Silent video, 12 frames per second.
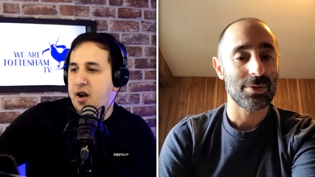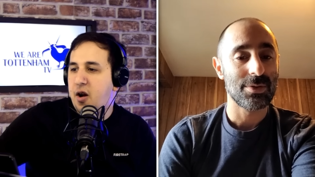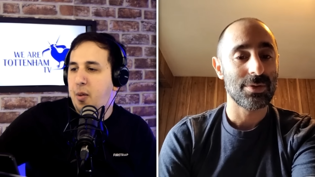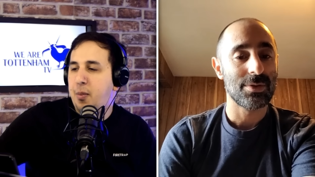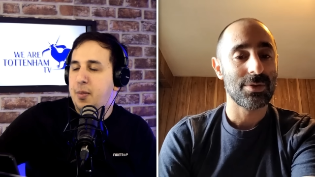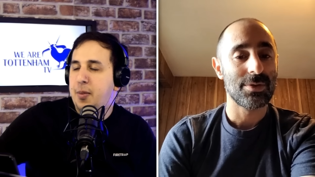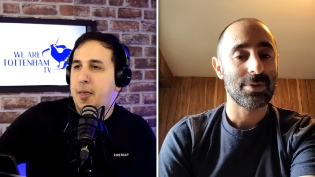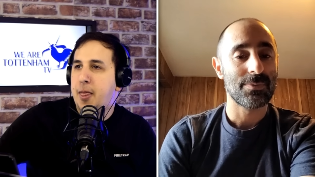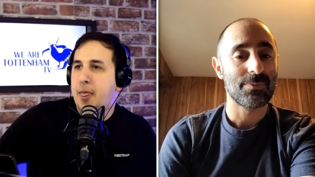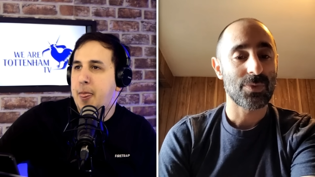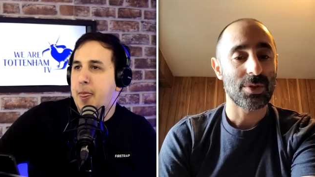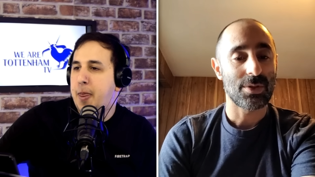Speaker 1: on.
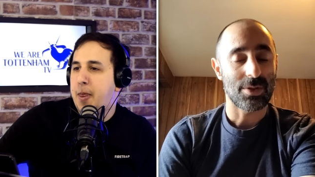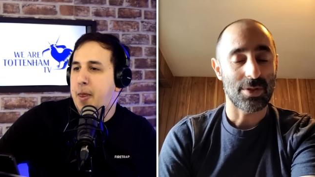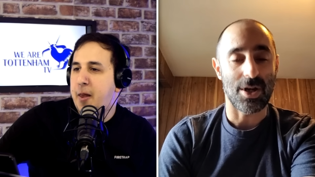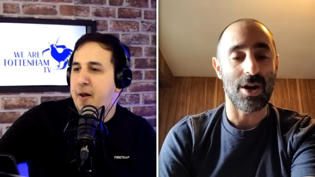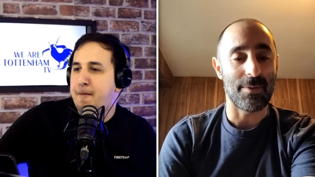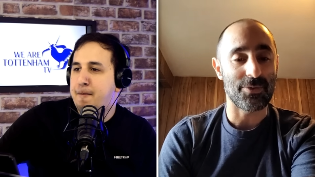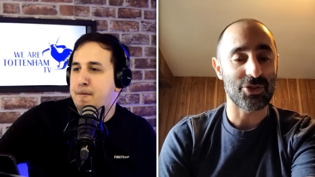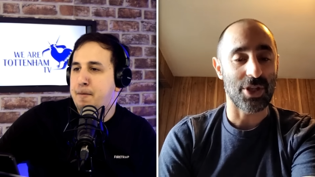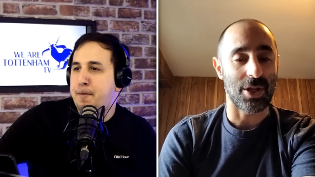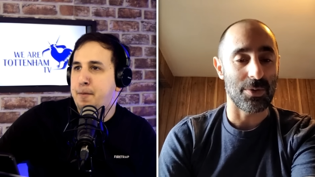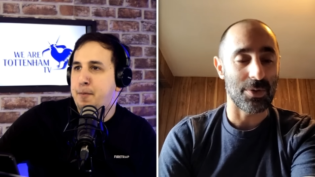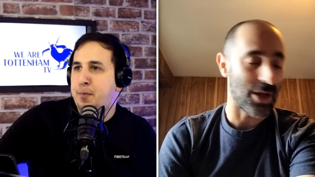All right,
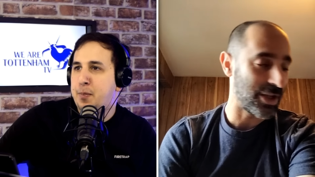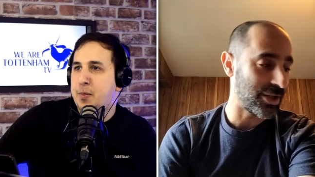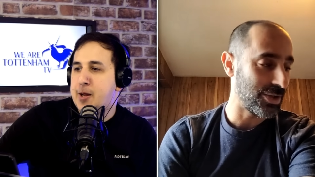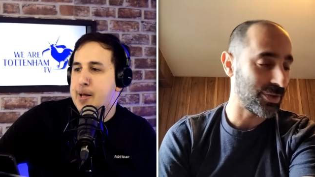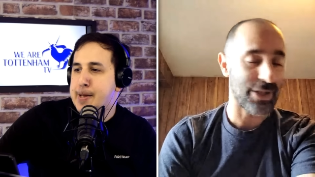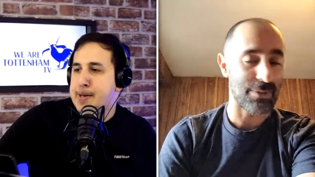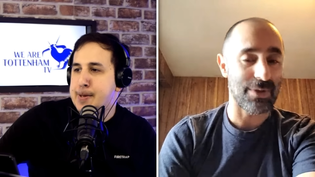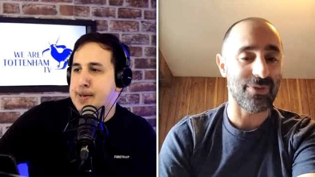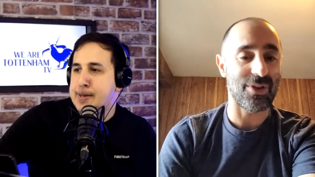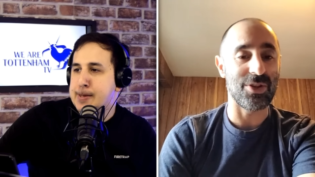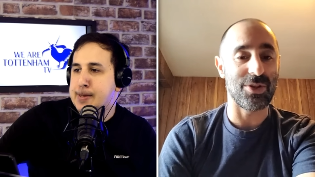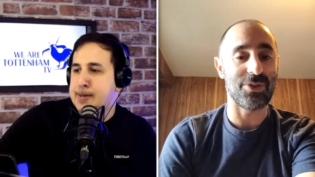so uh, you tell me
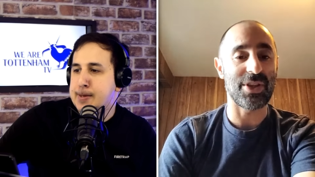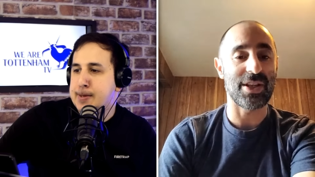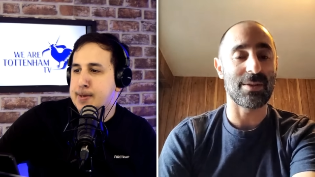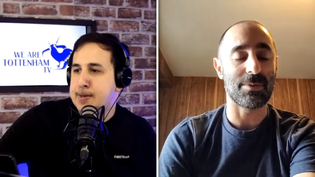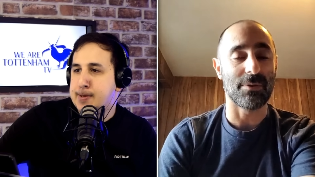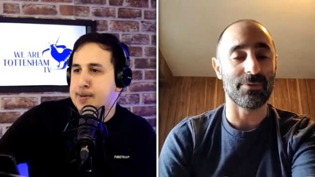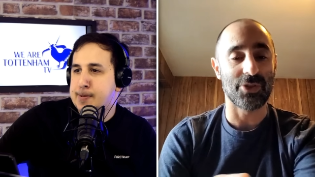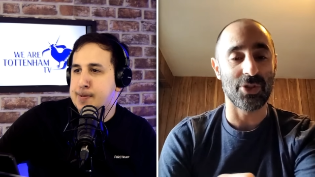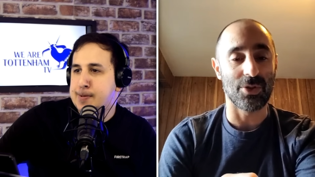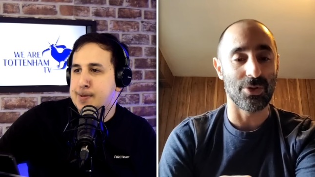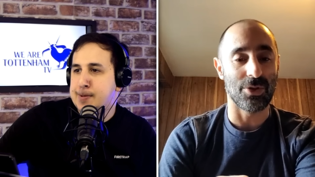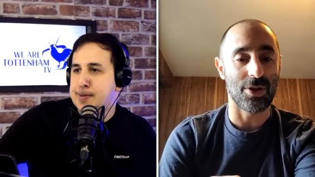if I, you think I'm
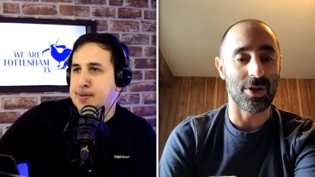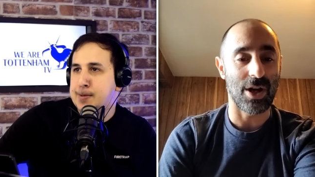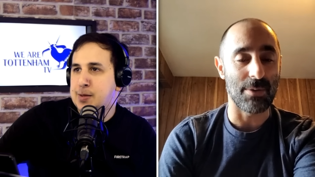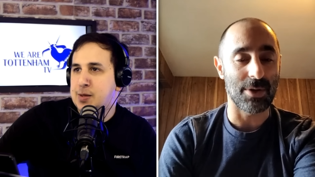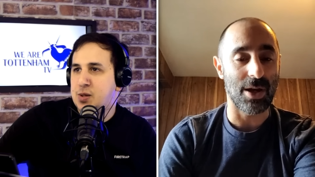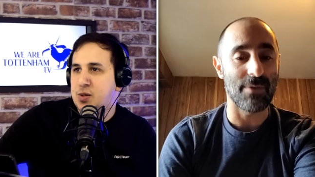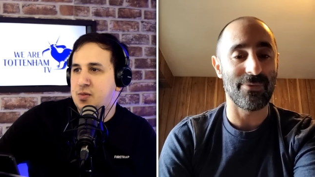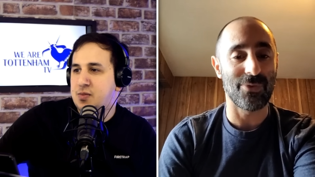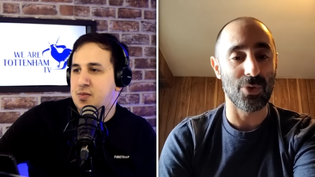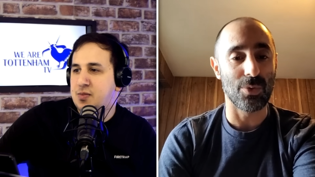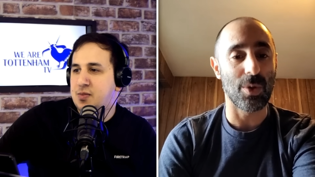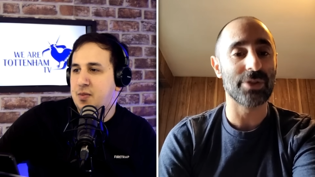confident or not. I'm going
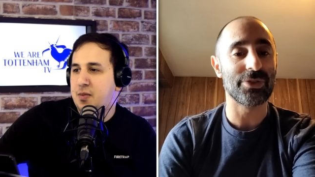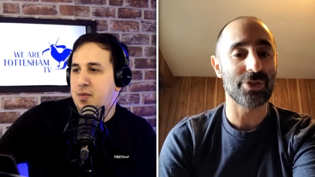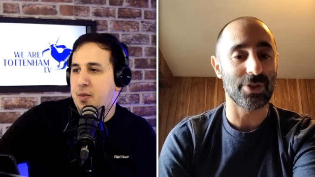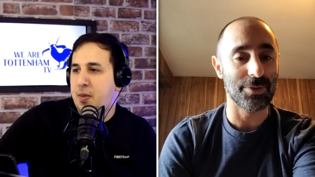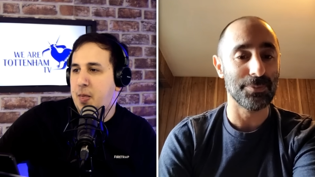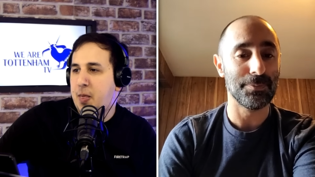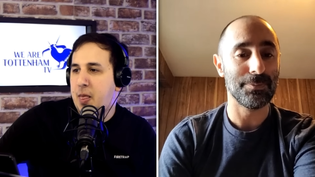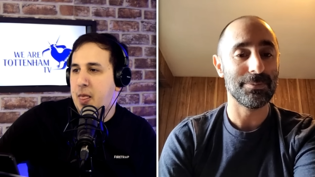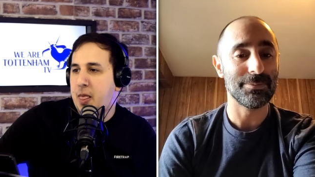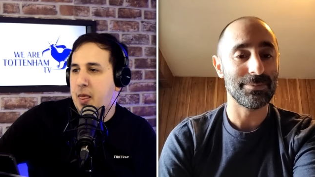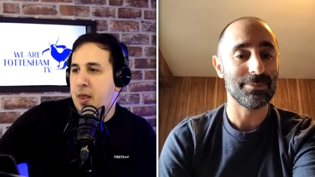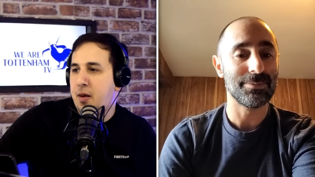4 1 Tottenham.
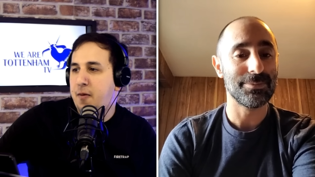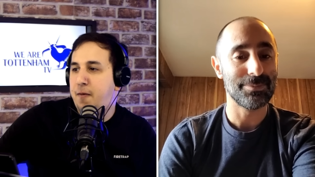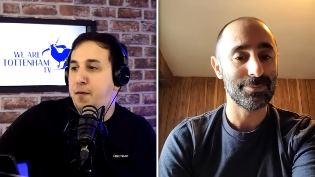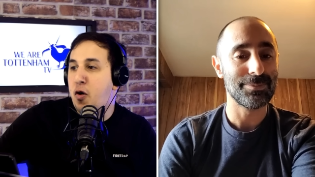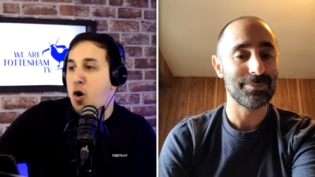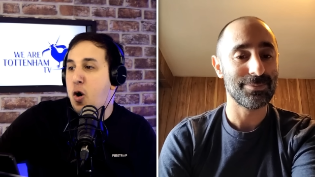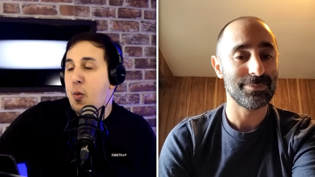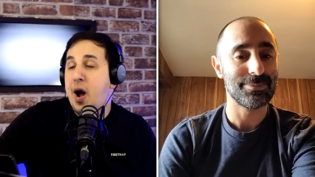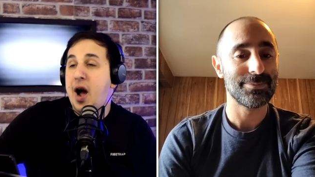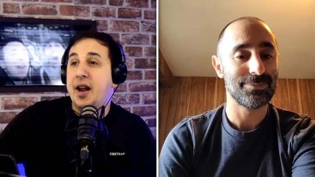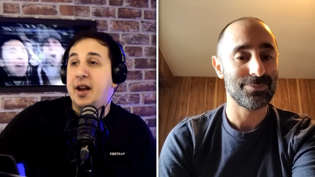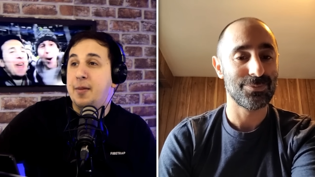
Speaker 2: 4
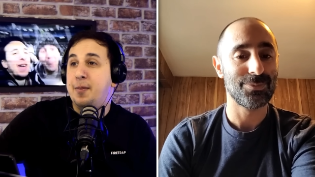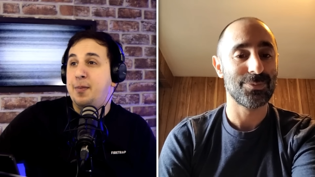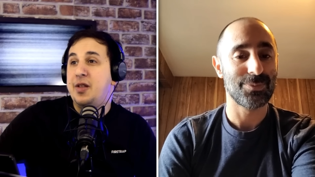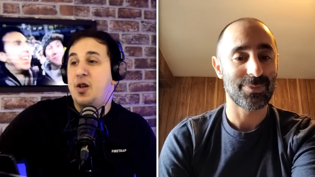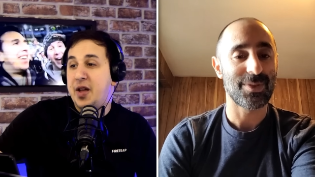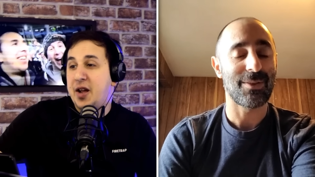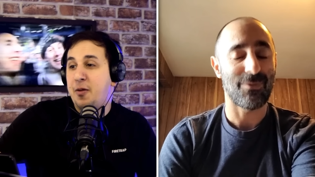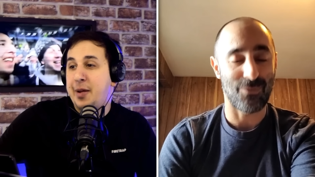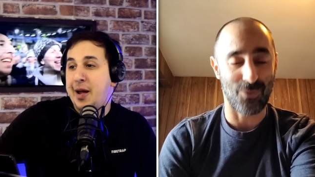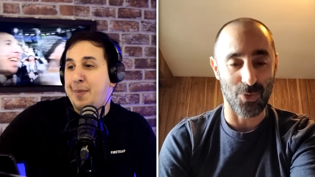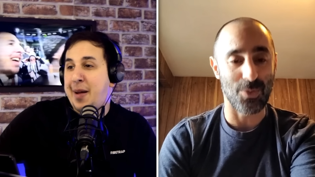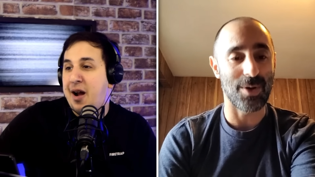1? You think it'll be a
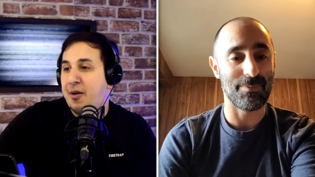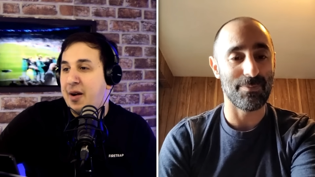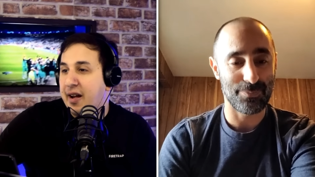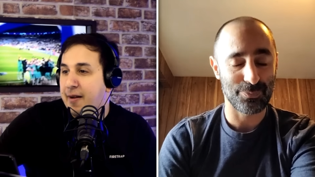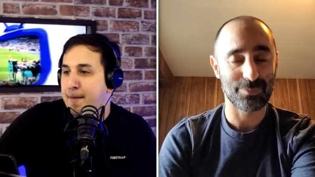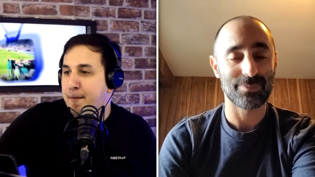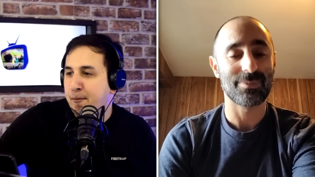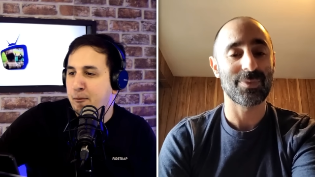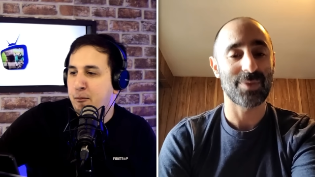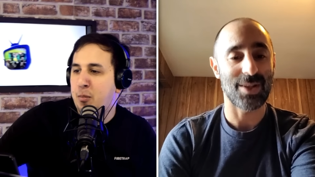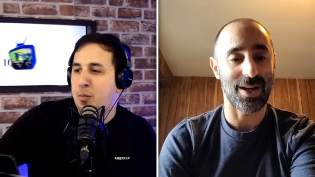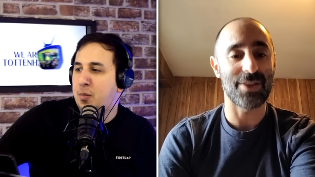battering?
Speaker 1: 4-1.
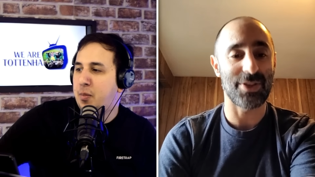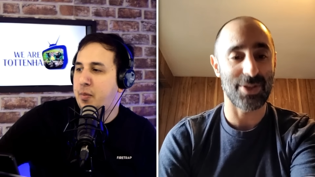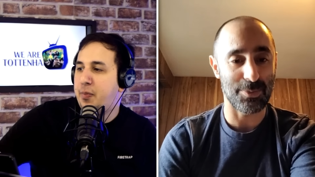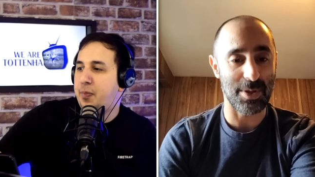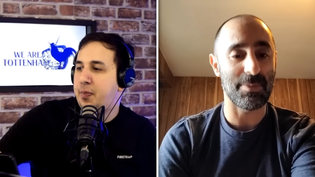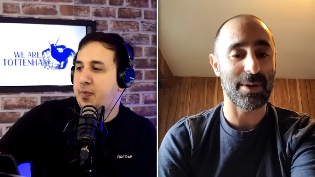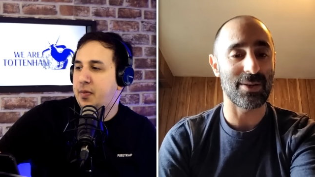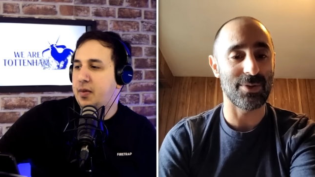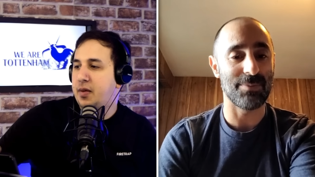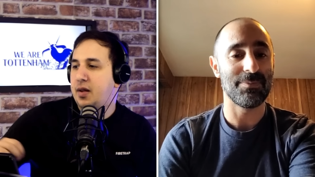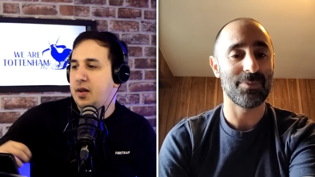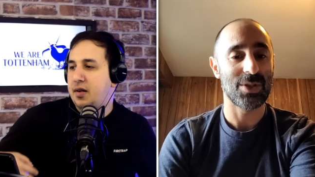I think it'll be a
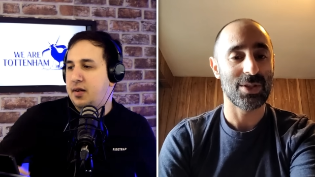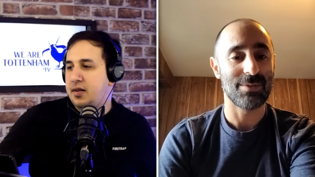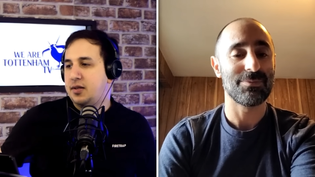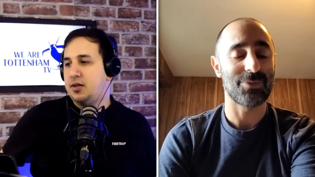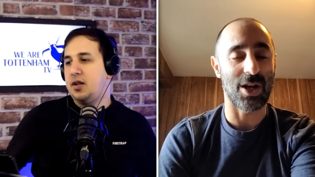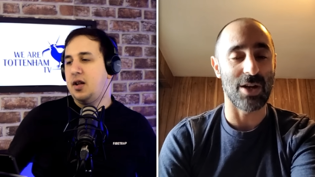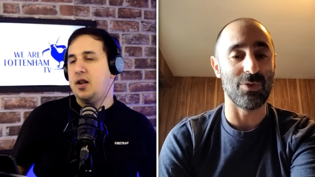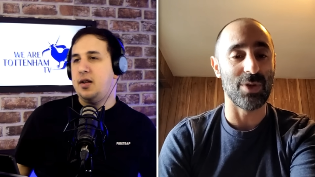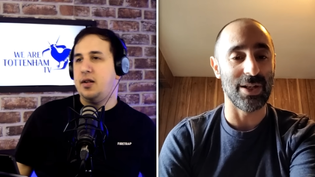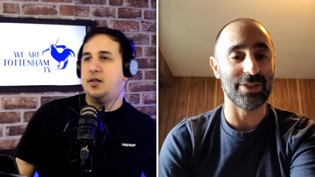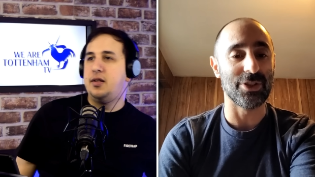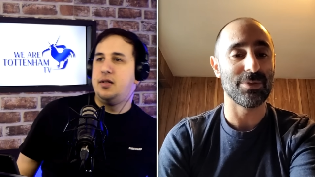battering. I
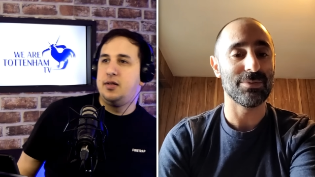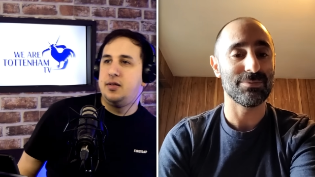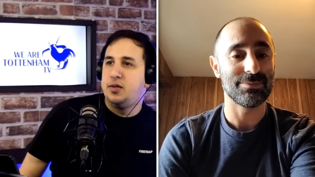really do.